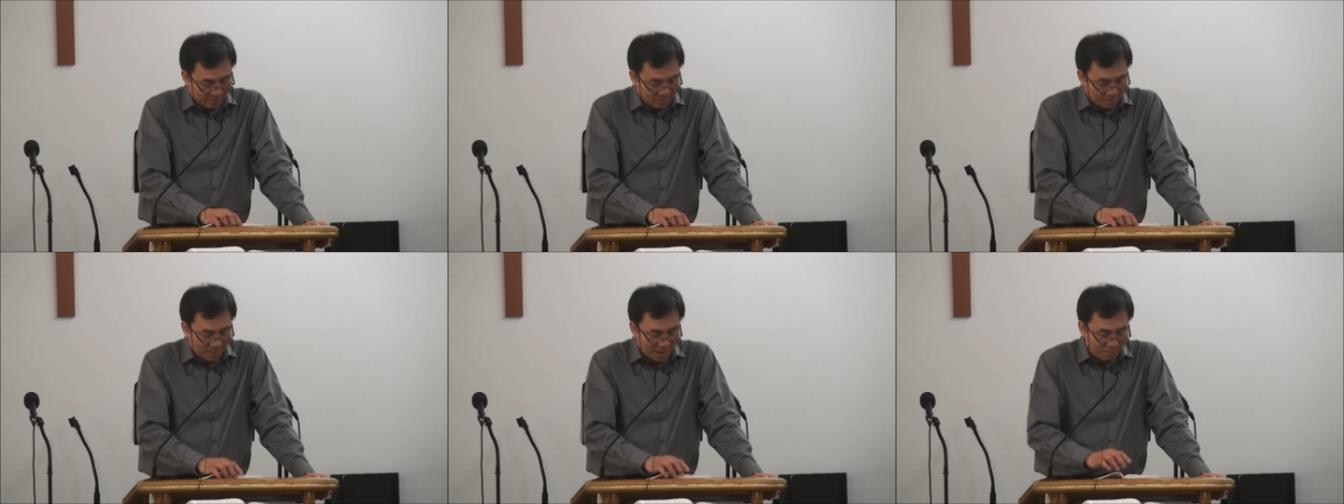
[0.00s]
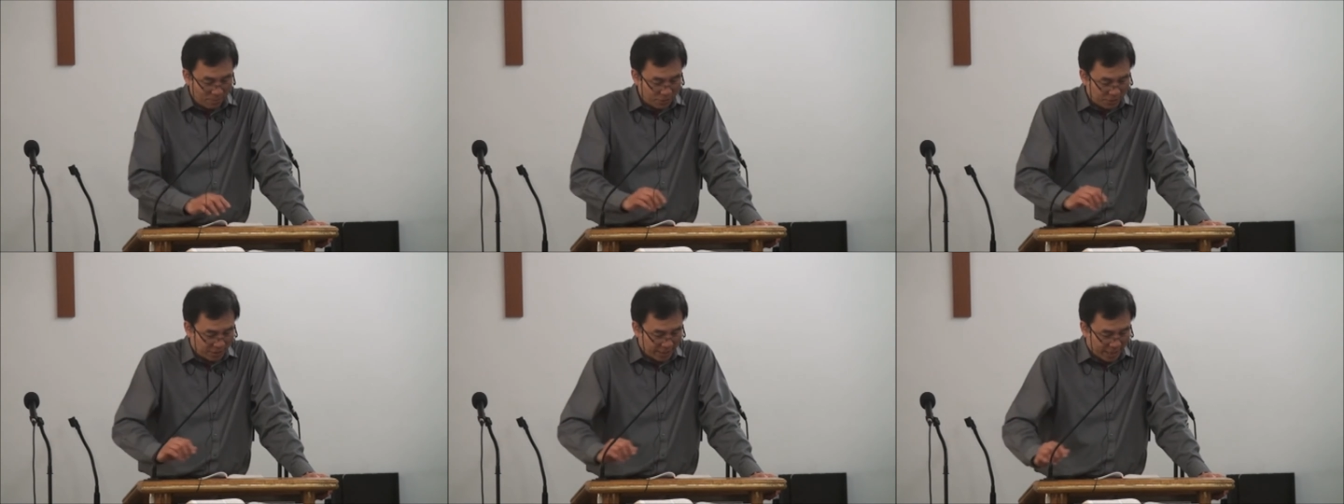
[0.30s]
The
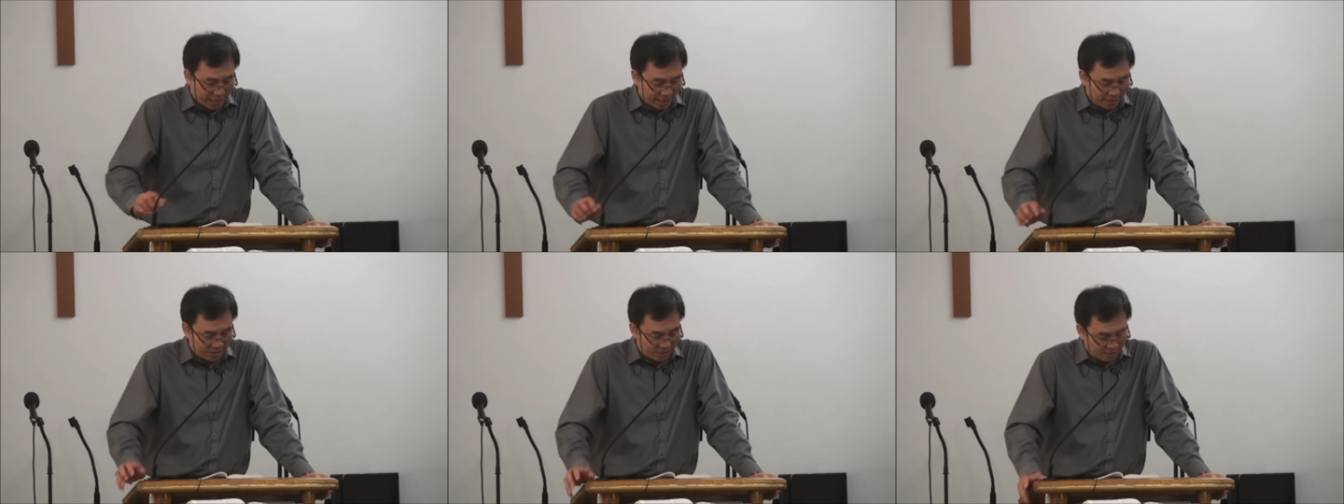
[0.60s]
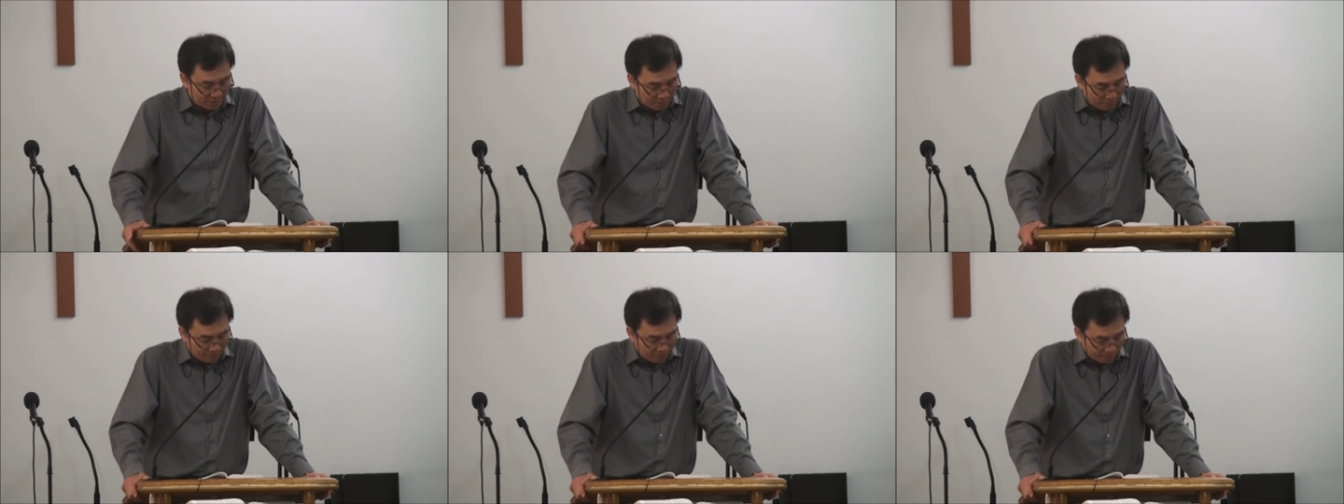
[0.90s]
Bible
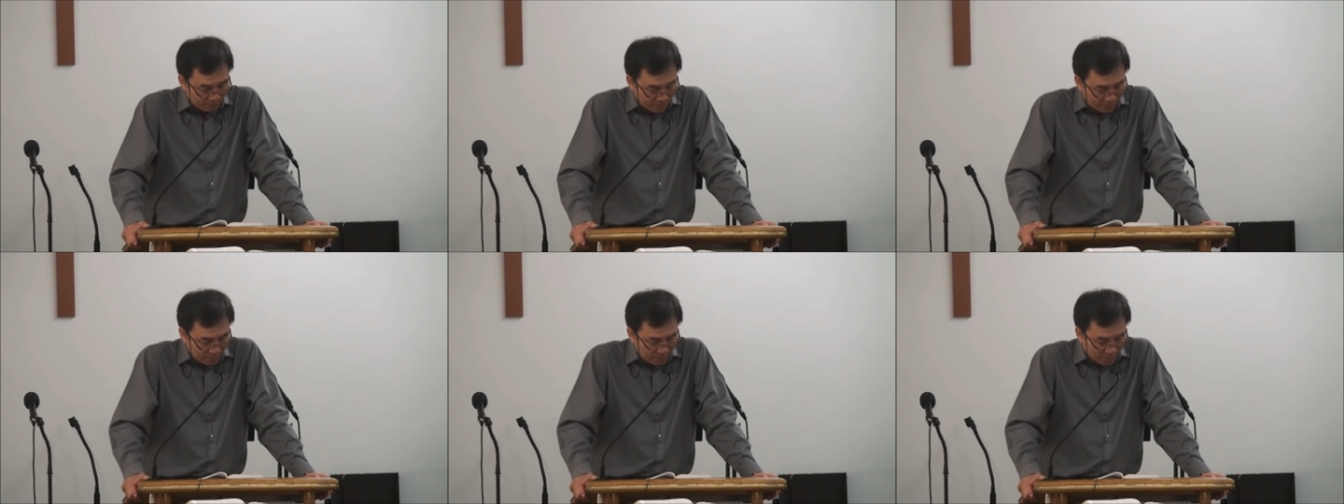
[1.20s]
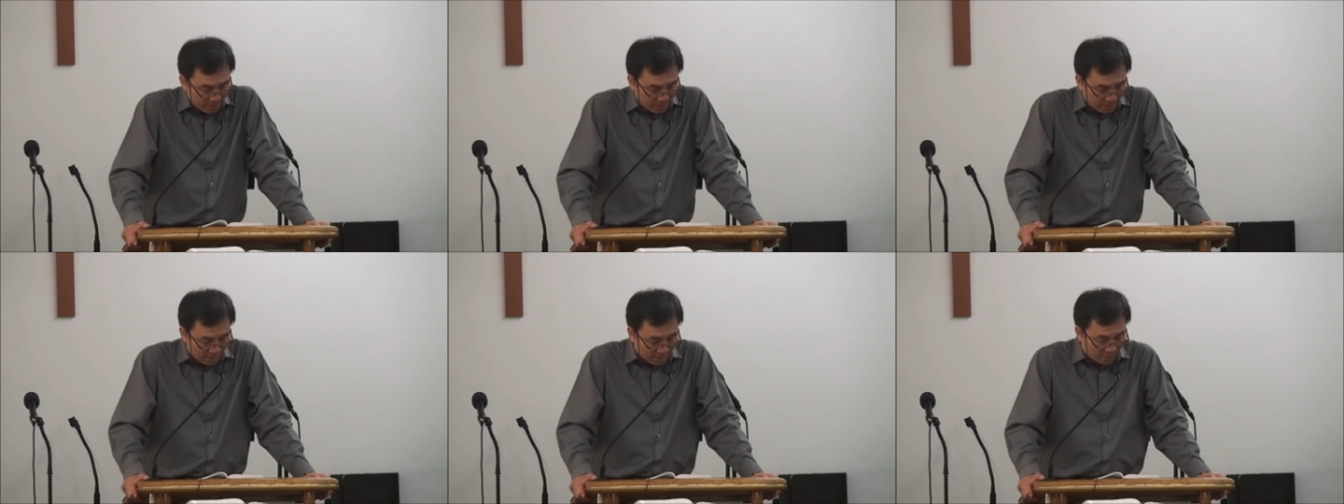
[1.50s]
says,
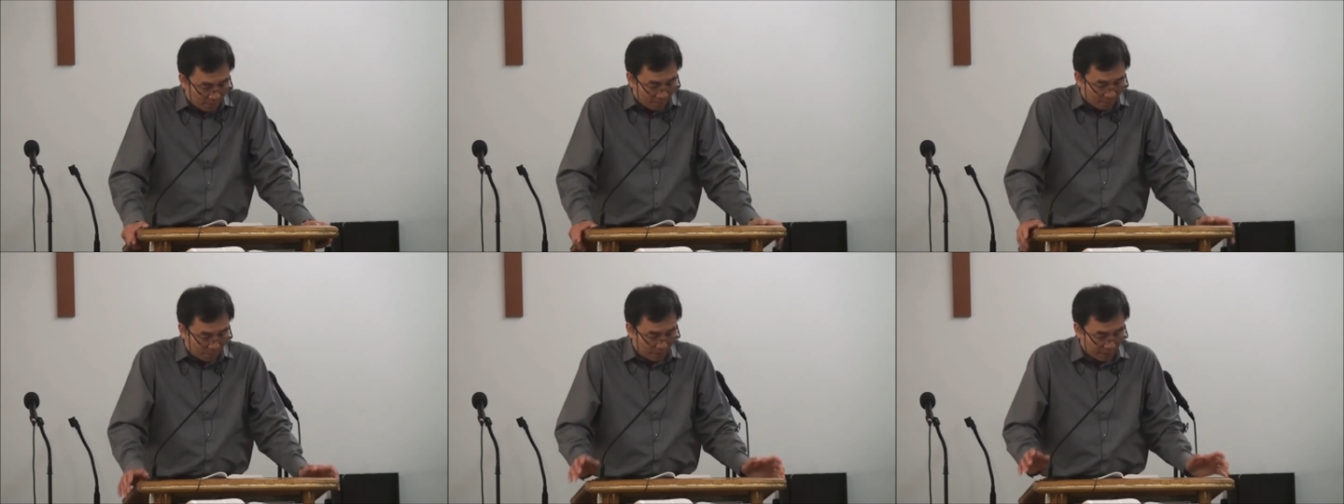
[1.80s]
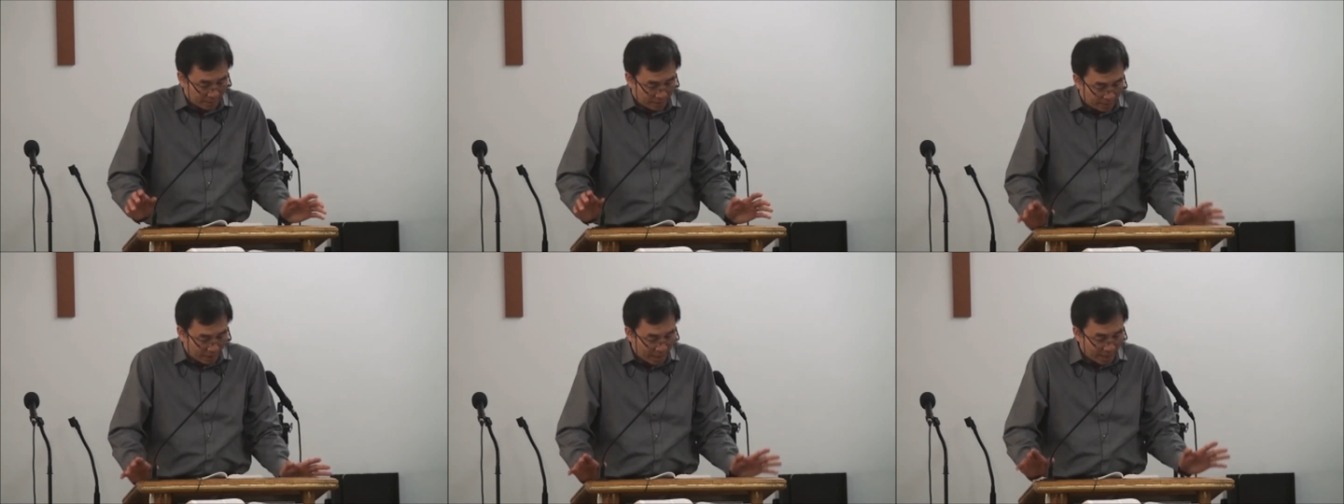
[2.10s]

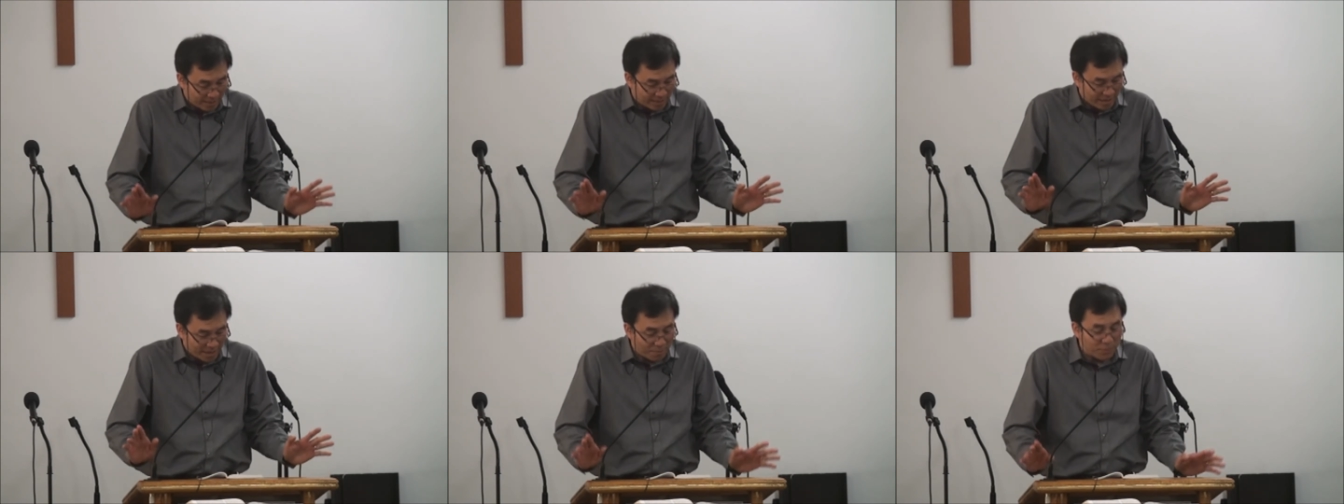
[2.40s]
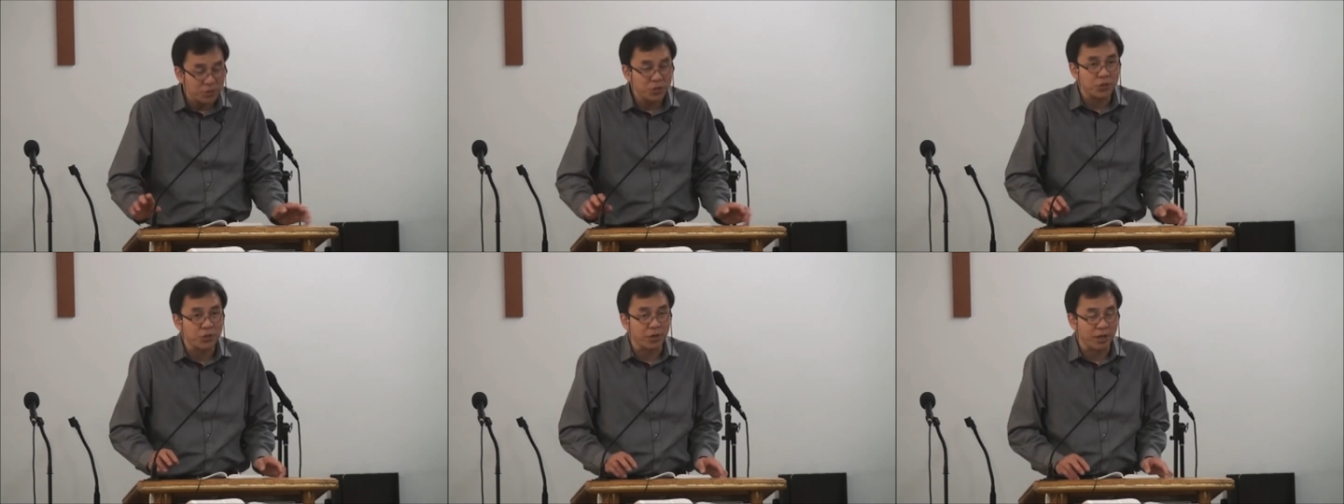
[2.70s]
but God
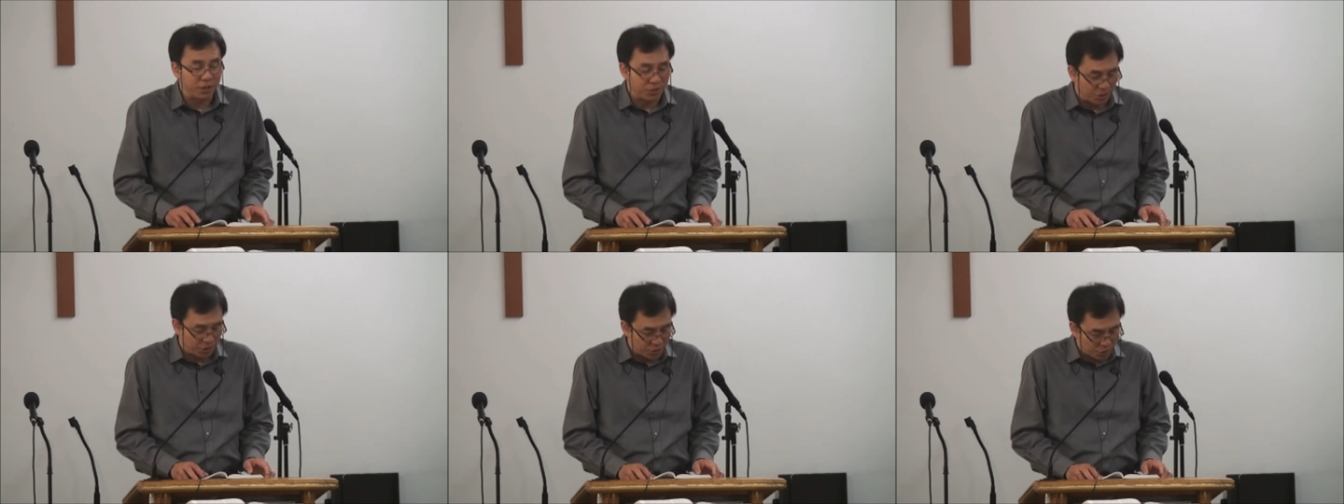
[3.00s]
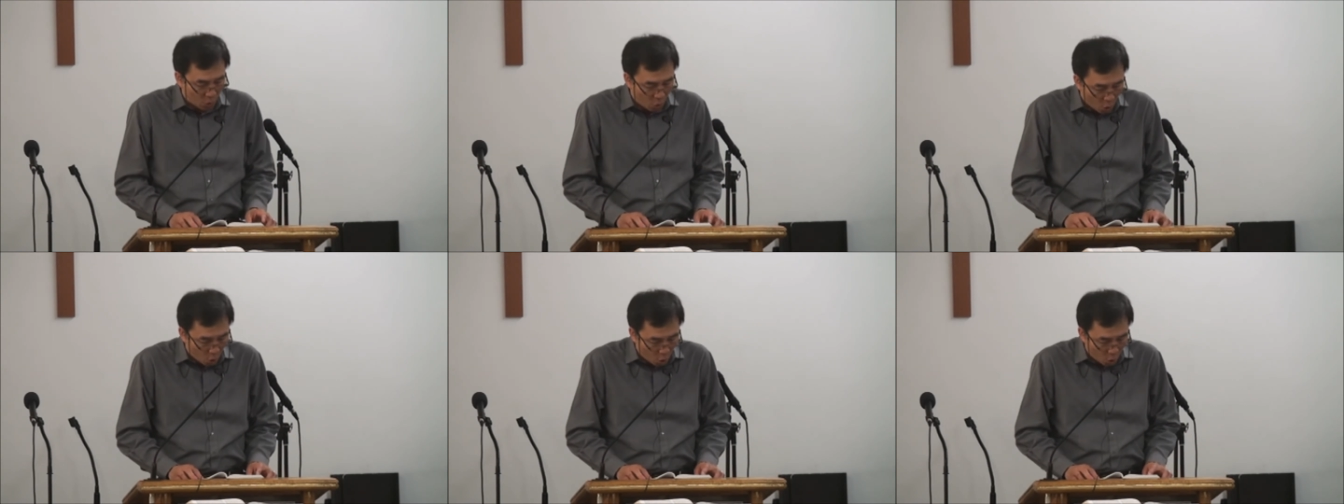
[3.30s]
demonstrates
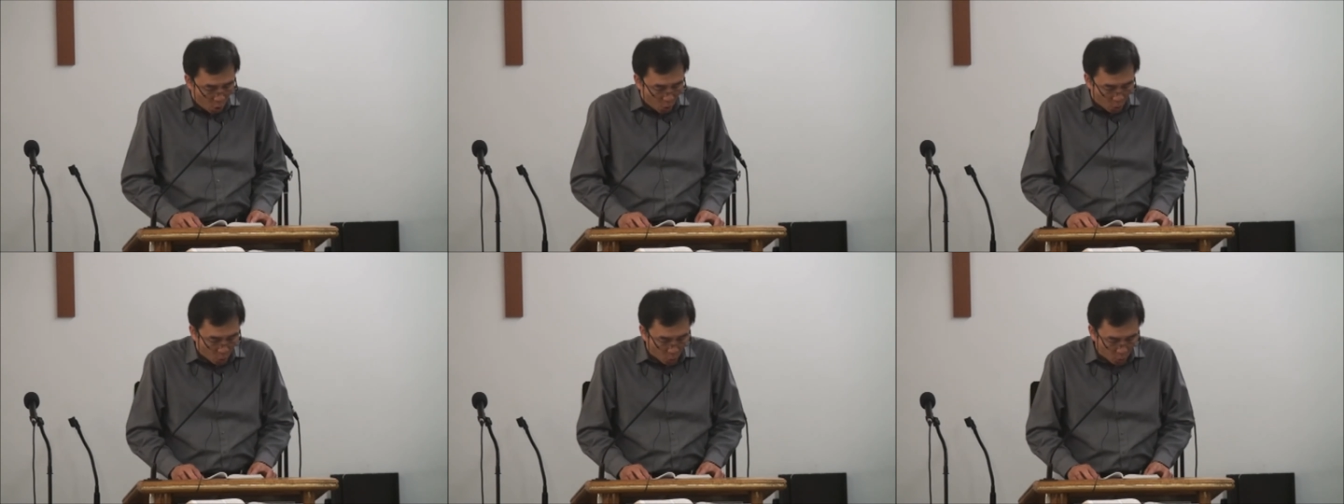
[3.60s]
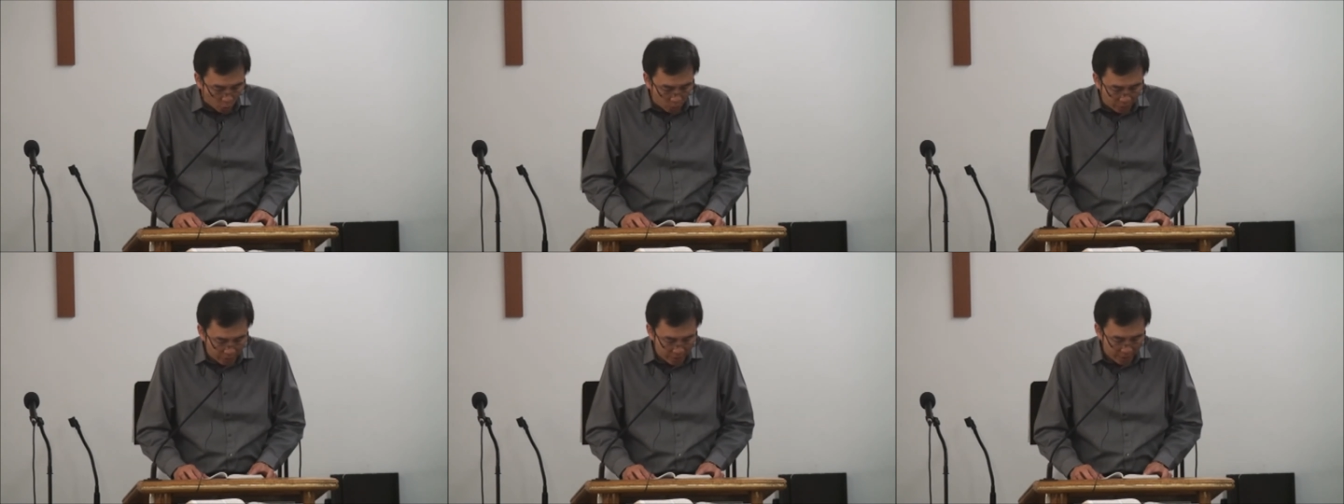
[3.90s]
His
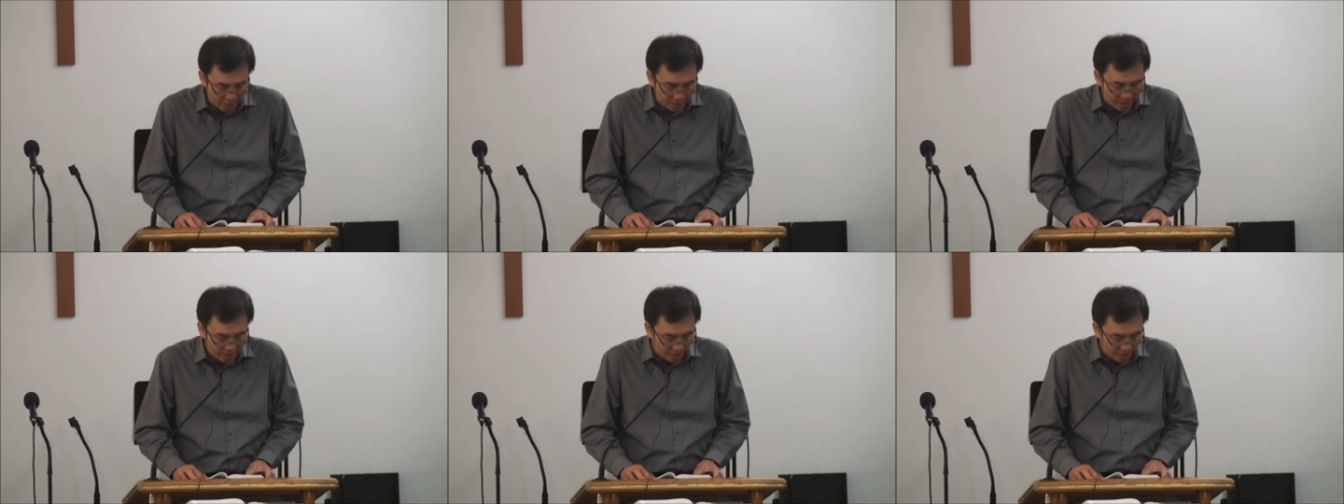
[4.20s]
own